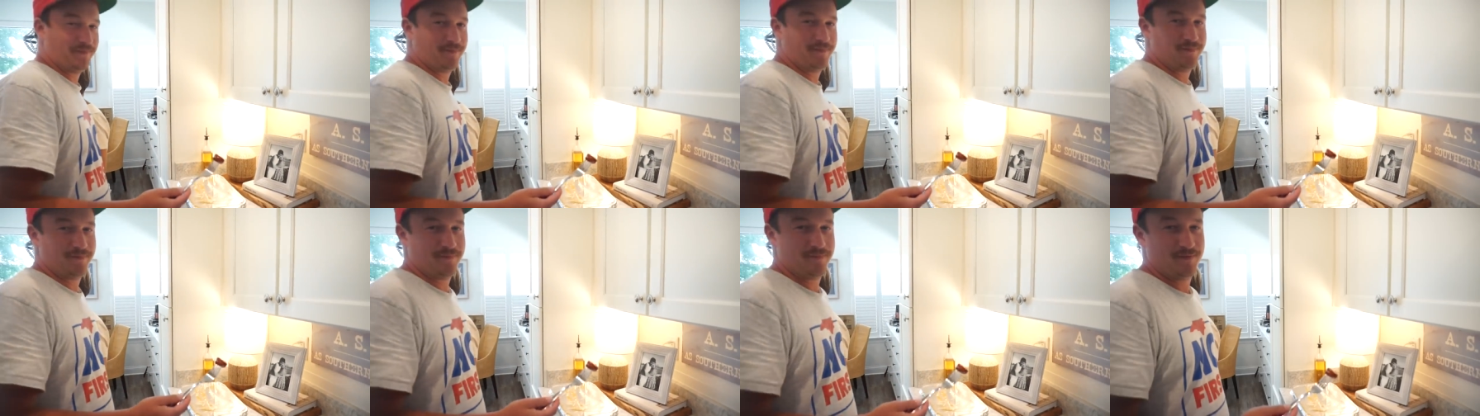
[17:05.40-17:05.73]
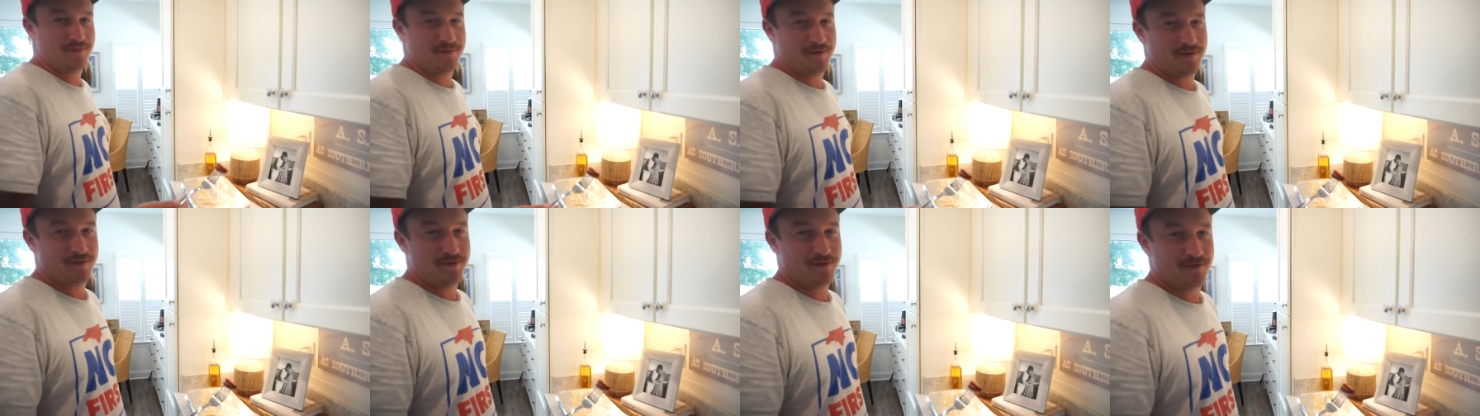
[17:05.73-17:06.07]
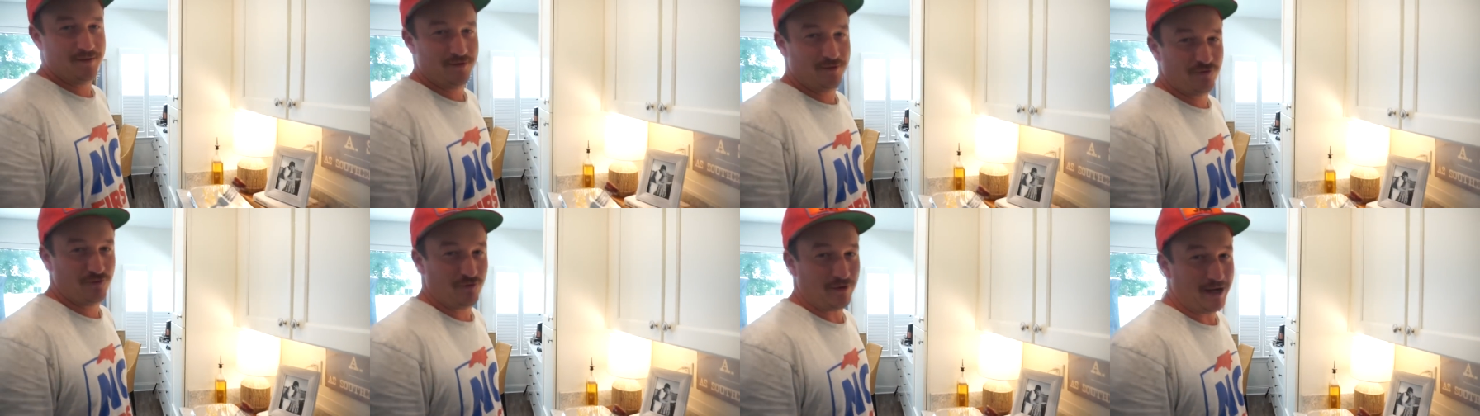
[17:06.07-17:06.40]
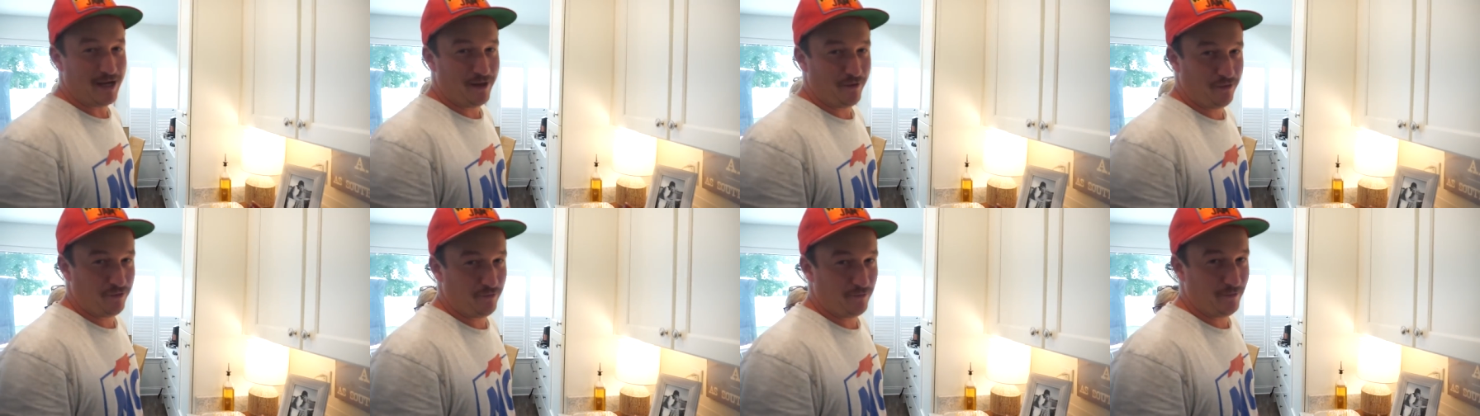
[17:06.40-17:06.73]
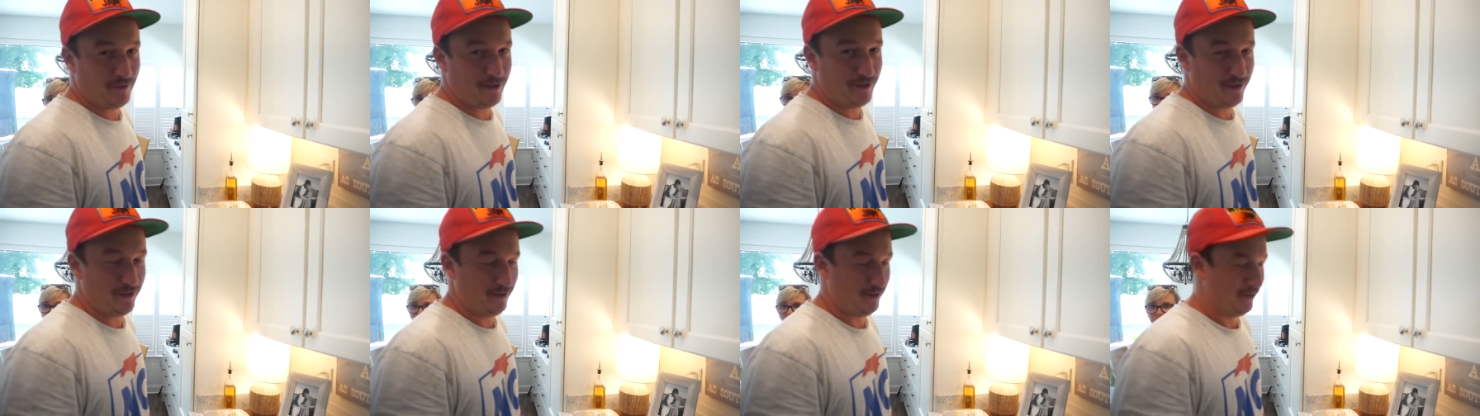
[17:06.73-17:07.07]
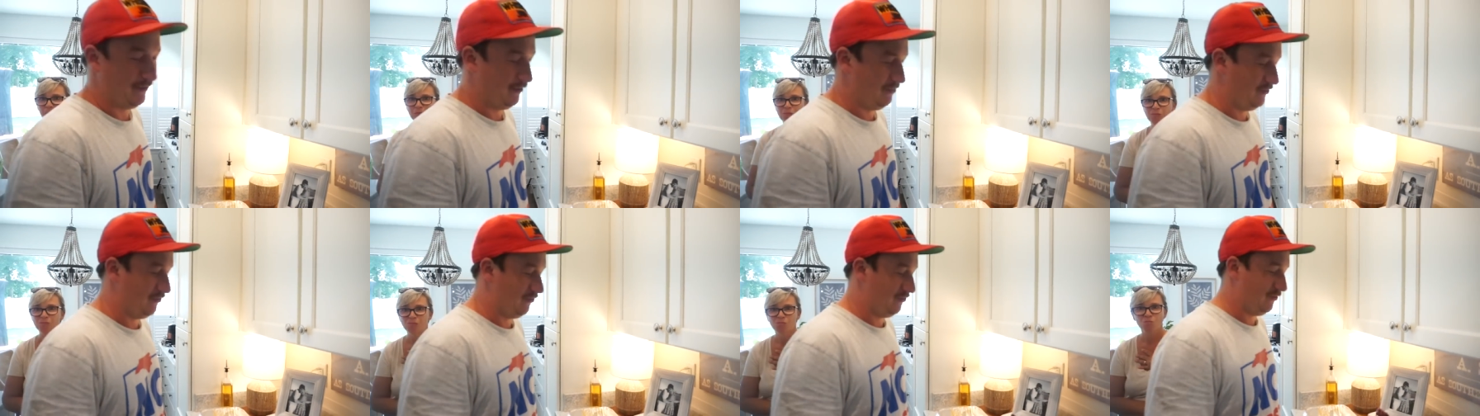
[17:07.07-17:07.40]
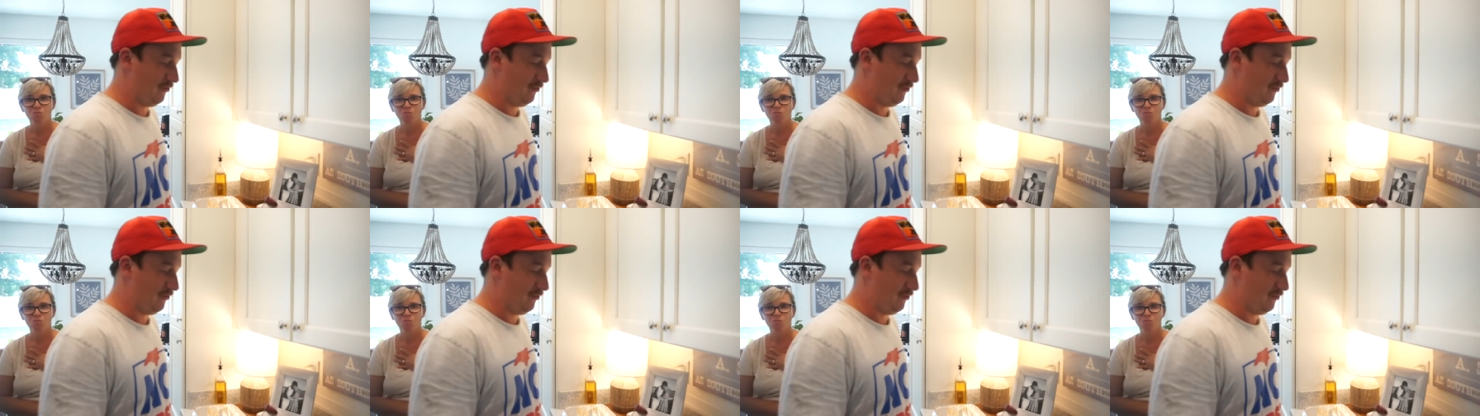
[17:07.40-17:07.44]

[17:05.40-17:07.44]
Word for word: Mmm. Try three here.